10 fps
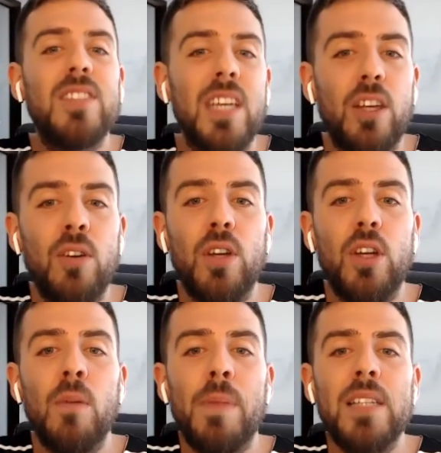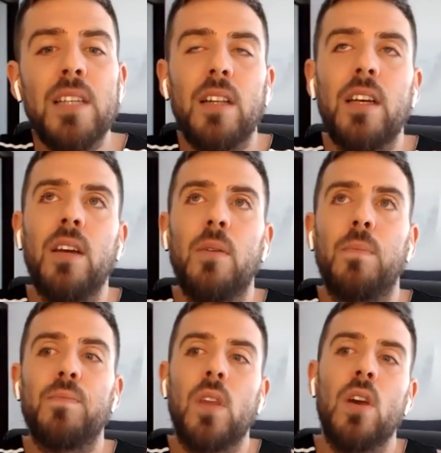you, you're basically
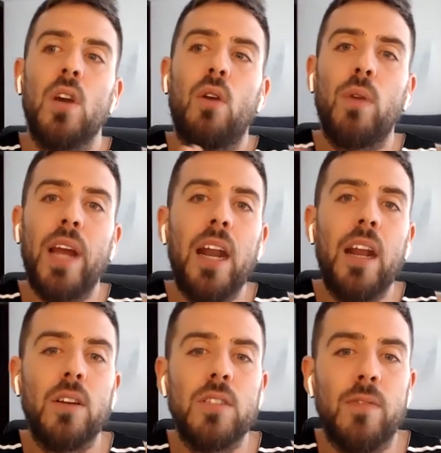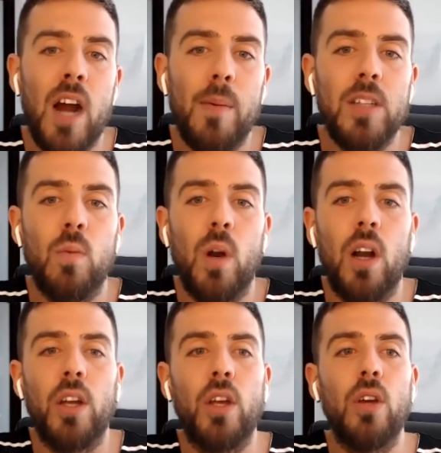creating those environments where
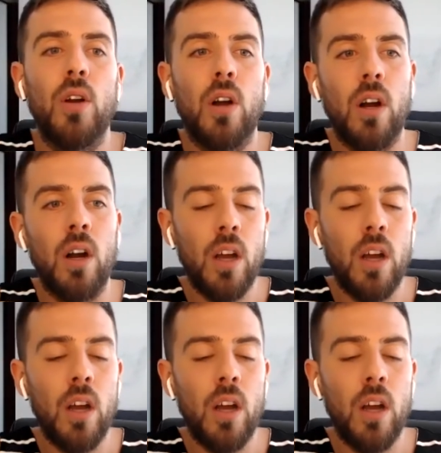you're